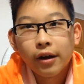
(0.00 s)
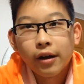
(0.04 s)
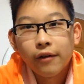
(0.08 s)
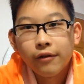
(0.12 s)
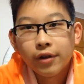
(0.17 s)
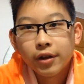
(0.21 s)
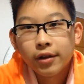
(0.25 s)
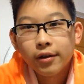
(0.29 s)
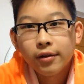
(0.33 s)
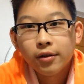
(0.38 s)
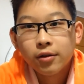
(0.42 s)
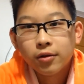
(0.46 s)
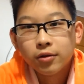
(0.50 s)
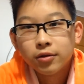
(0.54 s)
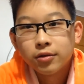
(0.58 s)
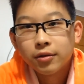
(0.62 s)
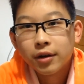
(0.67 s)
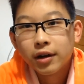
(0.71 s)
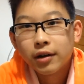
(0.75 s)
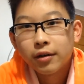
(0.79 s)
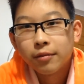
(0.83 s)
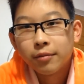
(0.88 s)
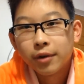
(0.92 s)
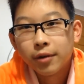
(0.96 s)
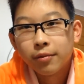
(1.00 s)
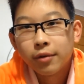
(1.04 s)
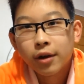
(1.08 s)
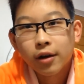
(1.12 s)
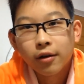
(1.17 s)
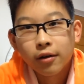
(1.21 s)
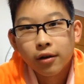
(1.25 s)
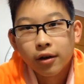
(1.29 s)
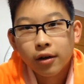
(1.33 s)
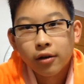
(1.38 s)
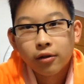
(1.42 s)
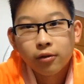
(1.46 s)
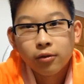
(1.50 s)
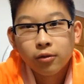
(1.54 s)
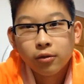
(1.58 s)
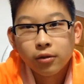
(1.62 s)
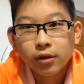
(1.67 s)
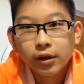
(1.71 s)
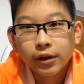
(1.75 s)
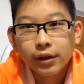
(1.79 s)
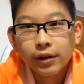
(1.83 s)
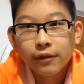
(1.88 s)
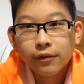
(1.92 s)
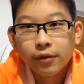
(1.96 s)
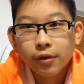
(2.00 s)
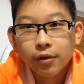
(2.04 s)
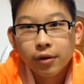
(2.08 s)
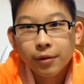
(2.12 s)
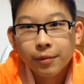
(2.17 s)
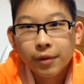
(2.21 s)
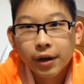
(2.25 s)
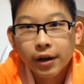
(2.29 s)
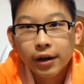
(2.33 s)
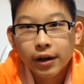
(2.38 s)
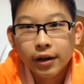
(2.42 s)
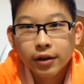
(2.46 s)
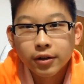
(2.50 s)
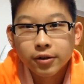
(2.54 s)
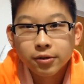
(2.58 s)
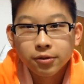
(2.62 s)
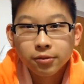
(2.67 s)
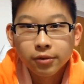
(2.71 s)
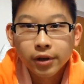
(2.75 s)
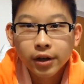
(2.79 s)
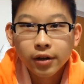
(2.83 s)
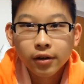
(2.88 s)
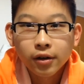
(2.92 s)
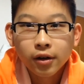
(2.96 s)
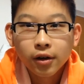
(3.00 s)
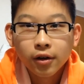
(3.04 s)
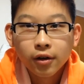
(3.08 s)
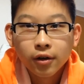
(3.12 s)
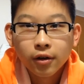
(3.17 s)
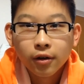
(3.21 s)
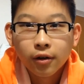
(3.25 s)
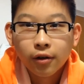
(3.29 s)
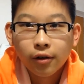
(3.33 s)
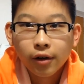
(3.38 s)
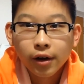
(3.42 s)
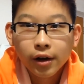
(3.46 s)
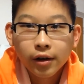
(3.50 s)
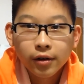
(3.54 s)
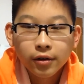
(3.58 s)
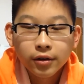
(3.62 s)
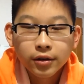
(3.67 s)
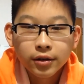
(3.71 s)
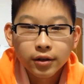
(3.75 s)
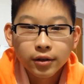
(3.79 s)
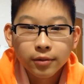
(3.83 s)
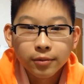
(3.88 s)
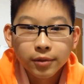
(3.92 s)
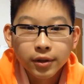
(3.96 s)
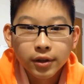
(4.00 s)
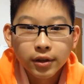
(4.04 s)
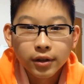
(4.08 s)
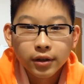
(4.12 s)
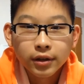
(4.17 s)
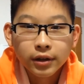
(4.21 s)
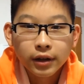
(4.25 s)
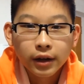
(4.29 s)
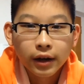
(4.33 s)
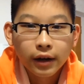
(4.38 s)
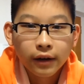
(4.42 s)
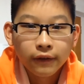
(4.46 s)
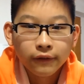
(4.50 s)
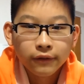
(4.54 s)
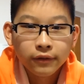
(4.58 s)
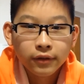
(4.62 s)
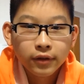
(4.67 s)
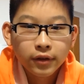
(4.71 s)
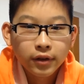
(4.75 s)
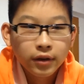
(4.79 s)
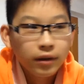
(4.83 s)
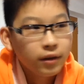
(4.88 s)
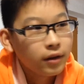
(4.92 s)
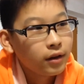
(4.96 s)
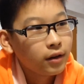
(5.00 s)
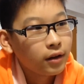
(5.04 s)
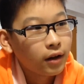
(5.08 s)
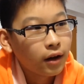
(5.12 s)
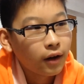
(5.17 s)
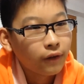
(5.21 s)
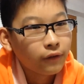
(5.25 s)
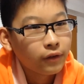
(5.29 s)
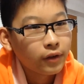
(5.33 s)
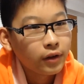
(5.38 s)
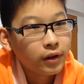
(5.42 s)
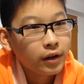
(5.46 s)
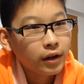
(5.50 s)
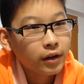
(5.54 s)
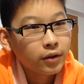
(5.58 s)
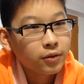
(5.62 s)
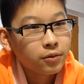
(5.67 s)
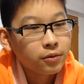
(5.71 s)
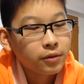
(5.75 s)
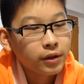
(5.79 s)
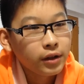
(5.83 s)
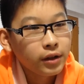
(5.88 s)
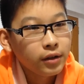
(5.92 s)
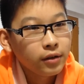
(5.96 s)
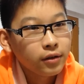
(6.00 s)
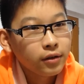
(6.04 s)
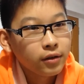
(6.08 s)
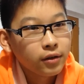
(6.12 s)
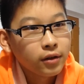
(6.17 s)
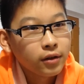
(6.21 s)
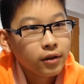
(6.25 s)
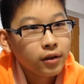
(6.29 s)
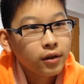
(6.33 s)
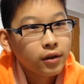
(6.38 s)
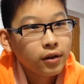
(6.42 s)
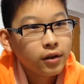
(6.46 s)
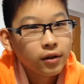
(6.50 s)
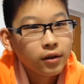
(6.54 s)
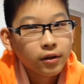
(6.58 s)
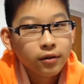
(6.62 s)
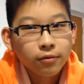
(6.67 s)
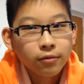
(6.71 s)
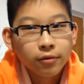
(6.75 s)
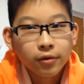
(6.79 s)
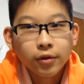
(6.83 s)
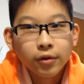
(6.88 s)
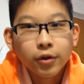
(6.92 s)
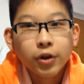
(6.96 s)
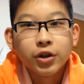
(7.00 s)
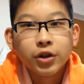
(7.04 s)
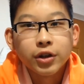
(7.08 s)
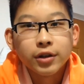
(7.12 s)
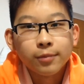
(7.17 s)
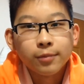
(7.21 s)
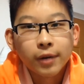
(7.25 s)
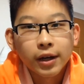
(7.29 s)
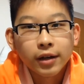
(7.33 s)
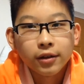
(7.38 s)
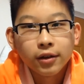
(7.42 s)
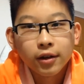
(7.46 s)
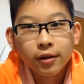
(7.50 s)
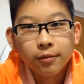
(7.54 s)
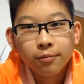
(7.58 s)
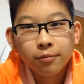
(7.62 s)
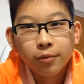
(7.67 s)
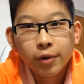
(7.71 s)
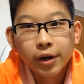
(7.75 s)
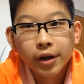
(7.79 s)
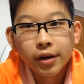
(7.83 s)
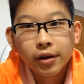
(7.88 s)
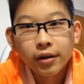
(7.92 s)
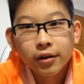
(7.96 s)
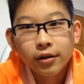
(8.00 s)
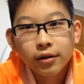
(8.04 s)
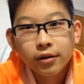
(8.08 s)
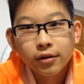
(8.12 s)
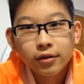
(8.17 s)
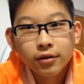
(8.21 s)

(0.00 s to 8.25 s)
everything goes well, maybe I'll hold the giveaway by next week, or else it'll be after next week, which is my term break,